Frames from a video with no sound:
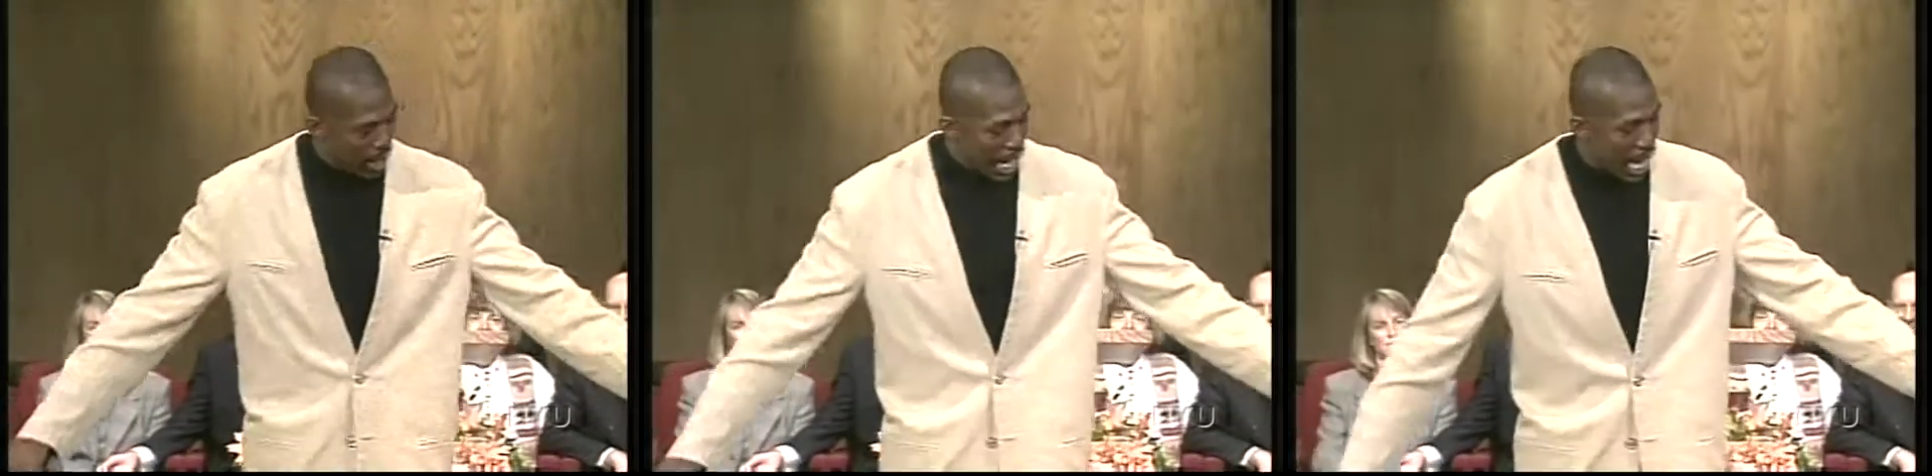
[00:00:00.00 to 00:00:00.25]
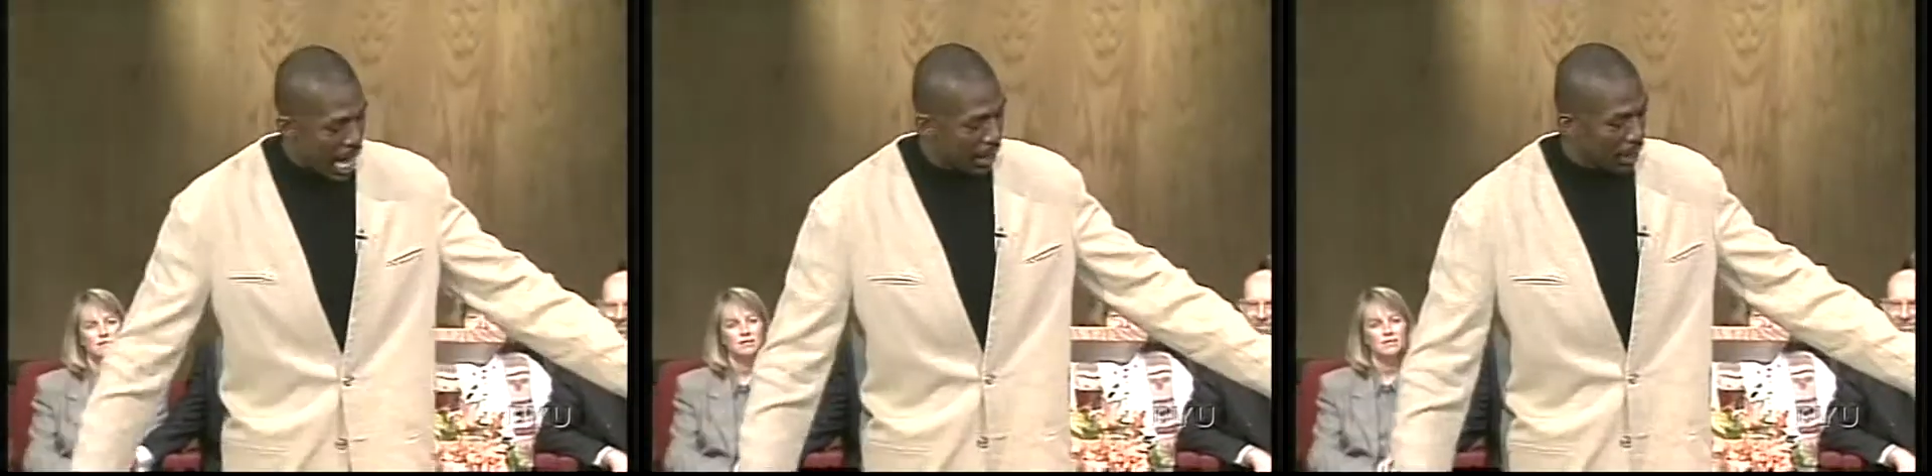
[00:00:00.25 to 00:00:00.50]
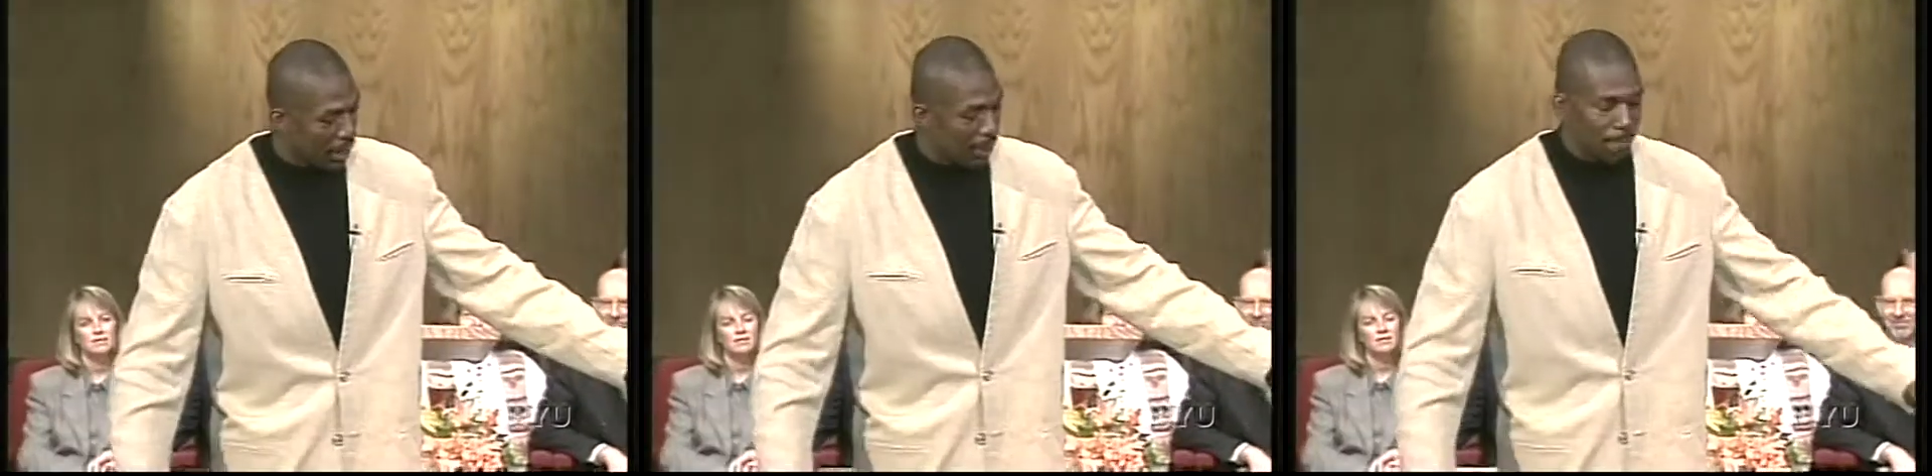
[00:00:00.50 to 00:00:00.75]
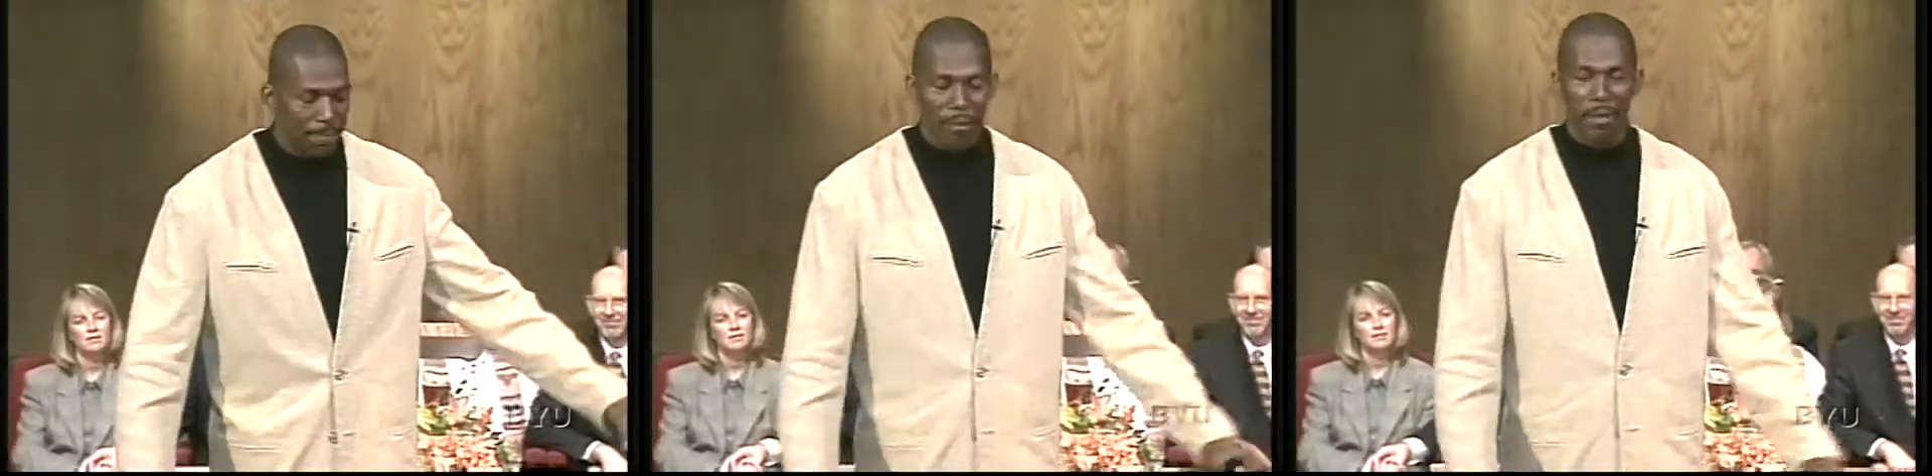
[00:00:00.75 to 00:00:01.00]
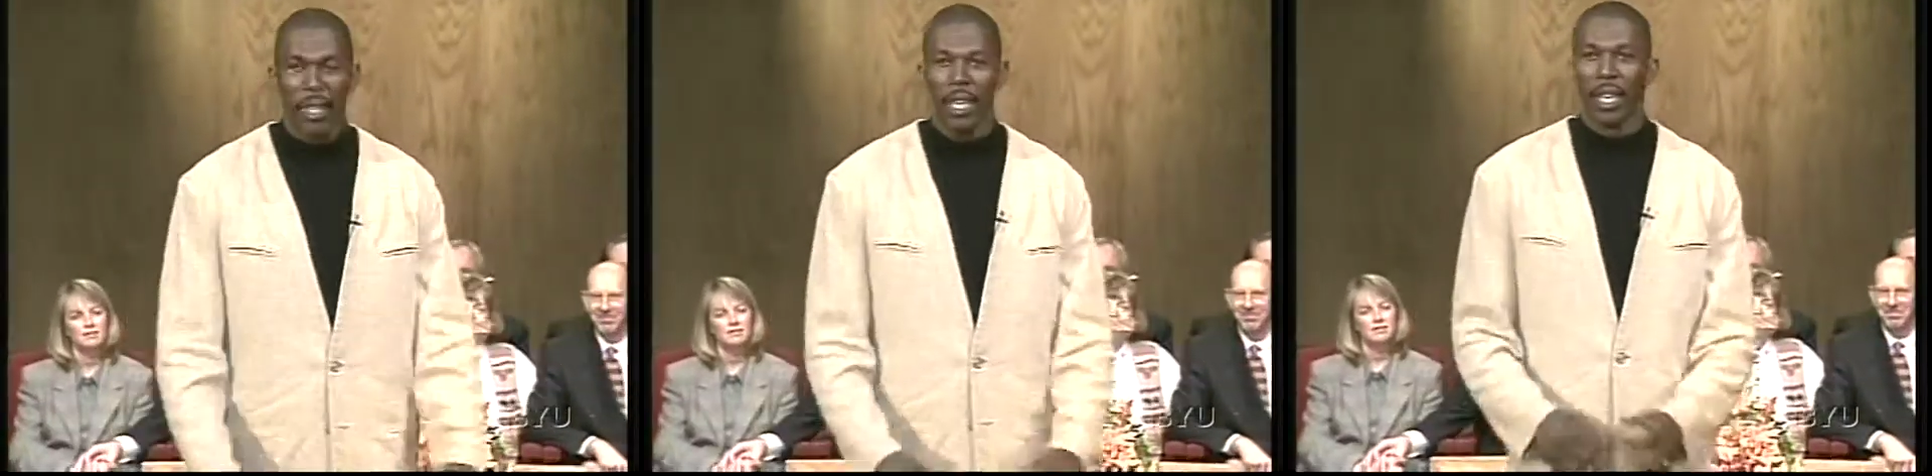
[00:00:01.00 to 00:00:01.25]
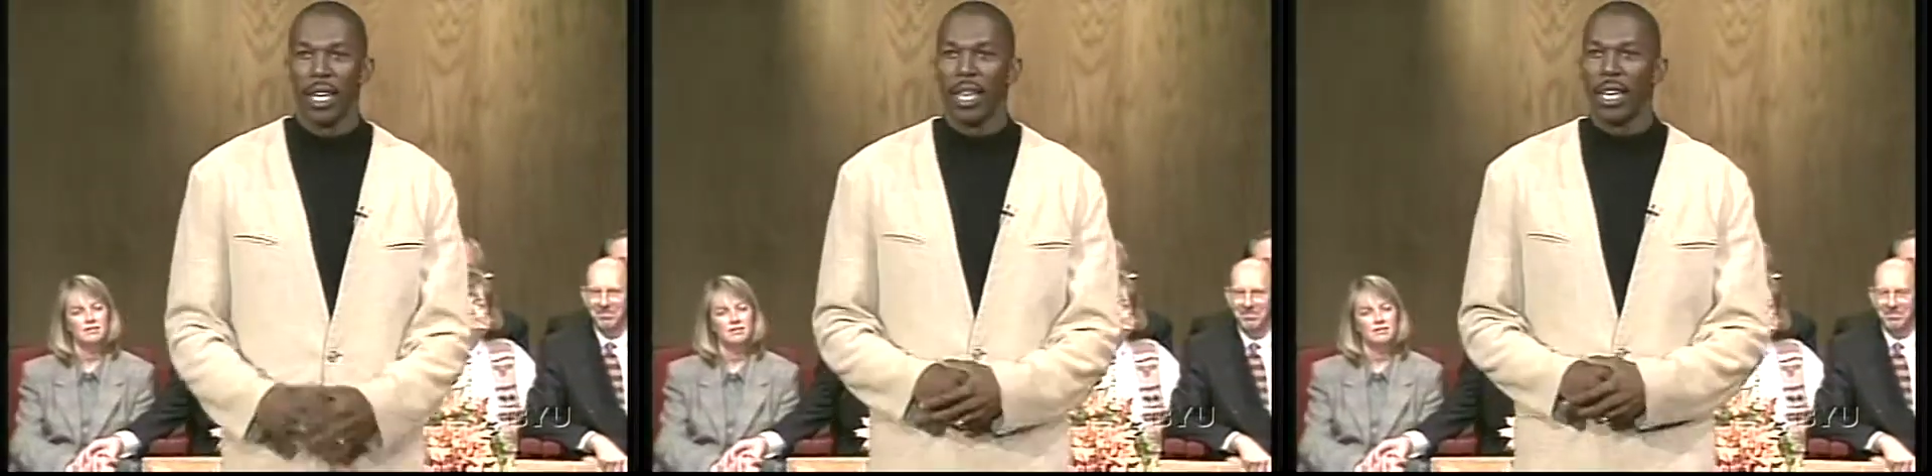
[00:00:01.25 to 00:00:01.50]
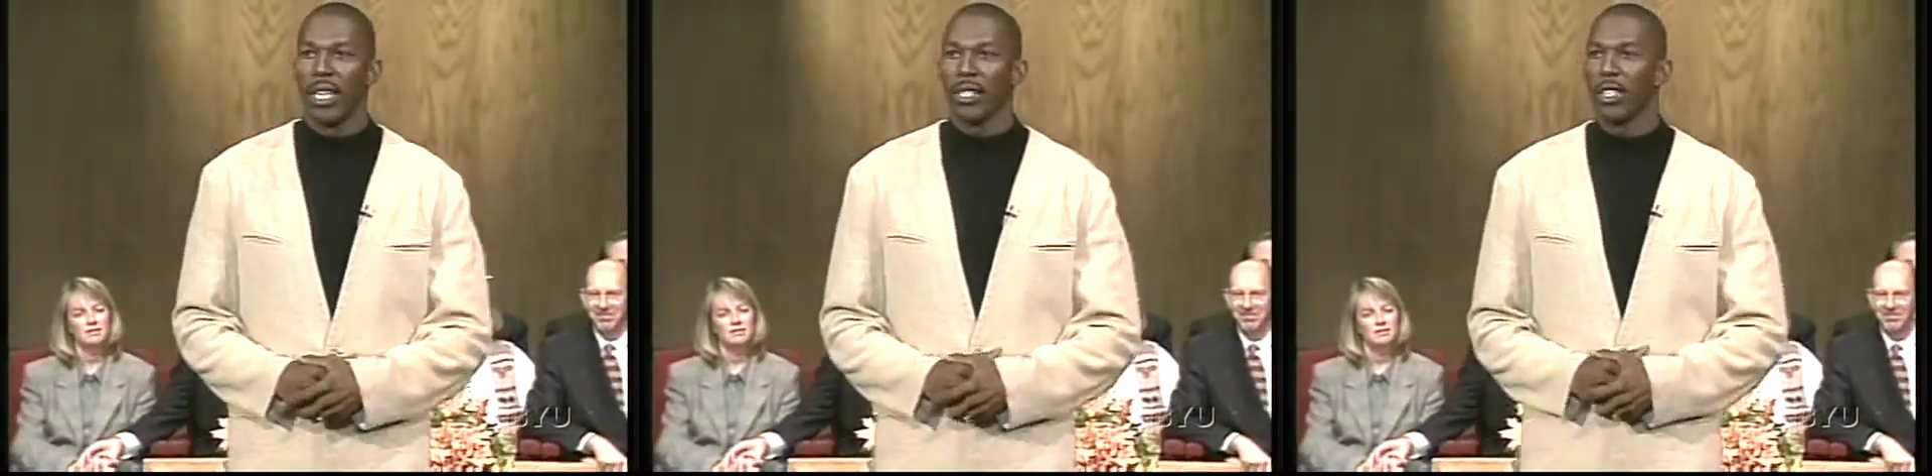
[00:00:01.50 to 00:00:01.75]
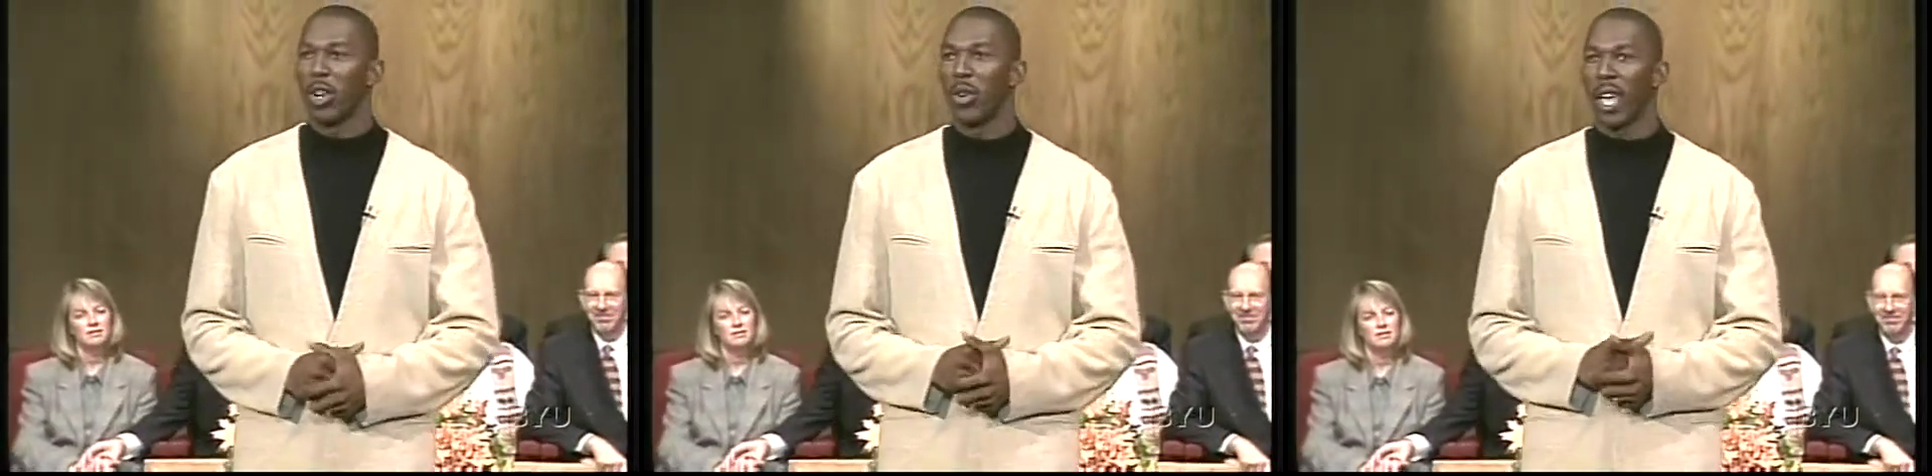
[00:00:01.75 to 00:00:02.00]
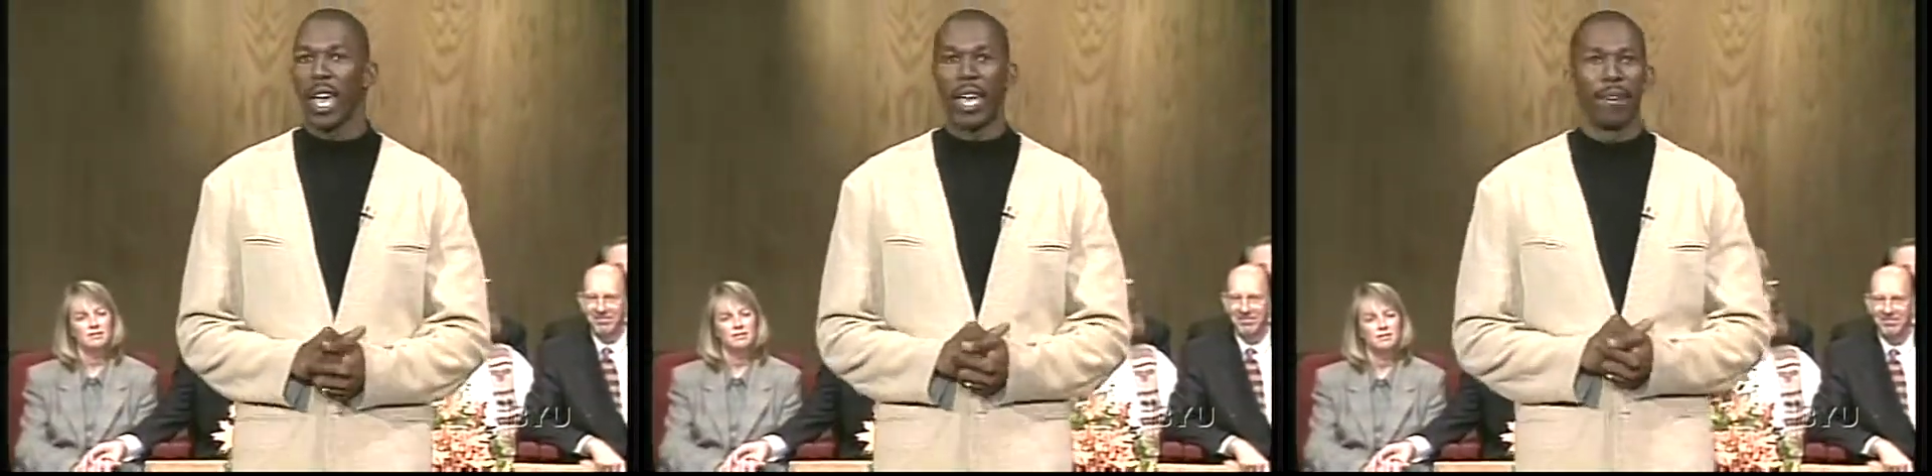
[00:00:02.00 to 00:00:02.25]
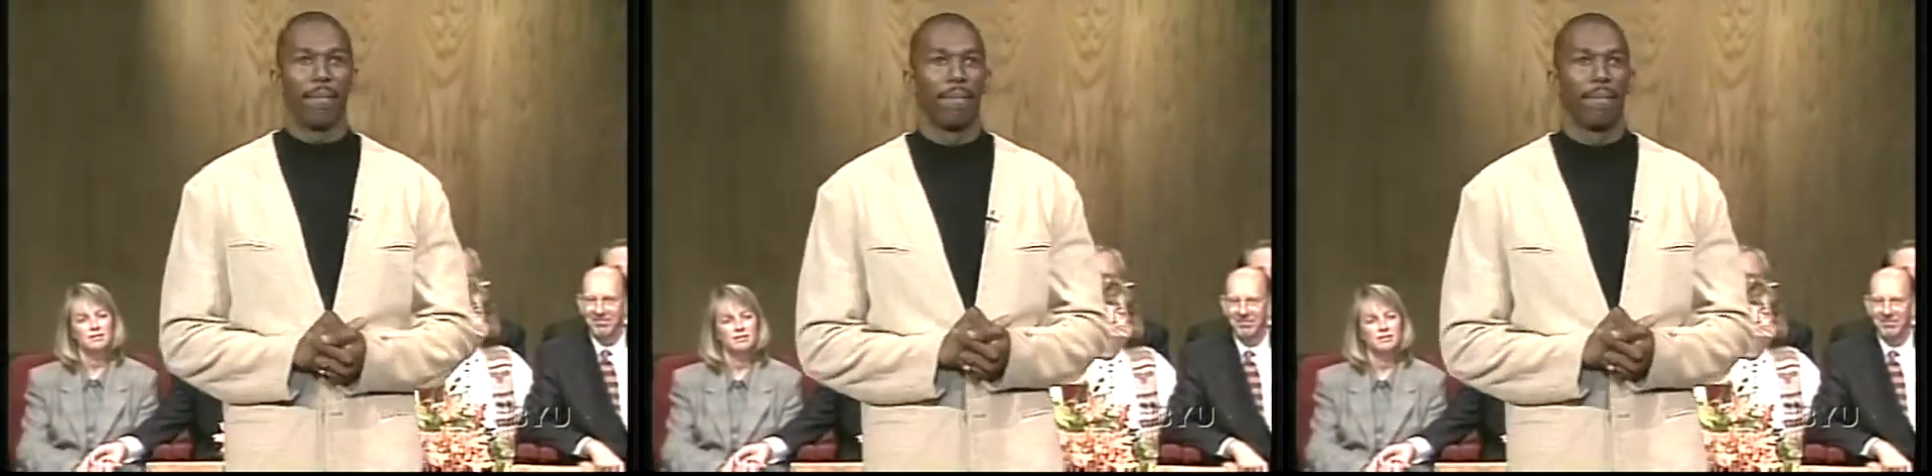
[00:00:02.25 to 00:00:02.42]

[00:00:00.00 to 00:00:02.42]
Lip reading: a line, and he says, okay,